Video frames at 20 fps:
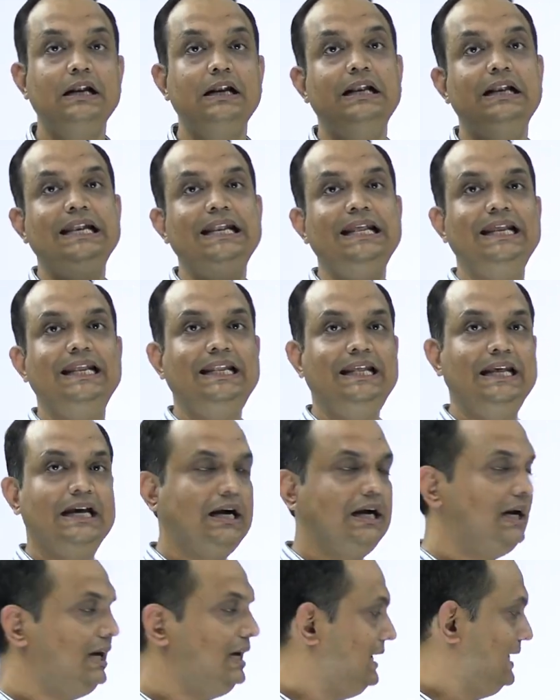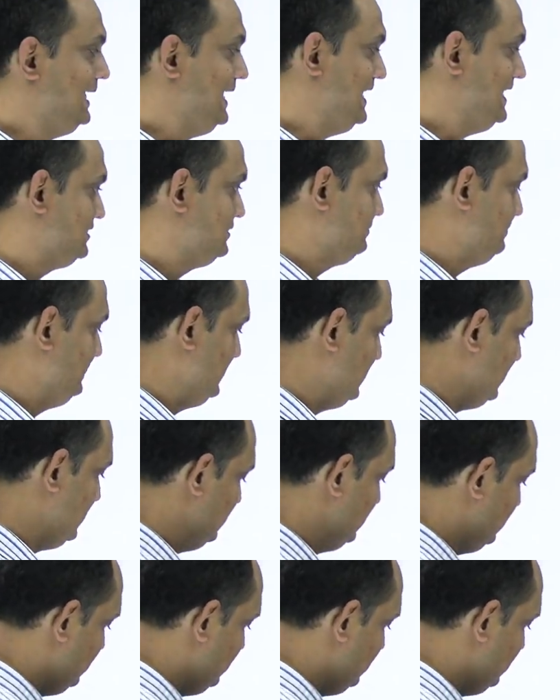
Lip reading: linea aspera.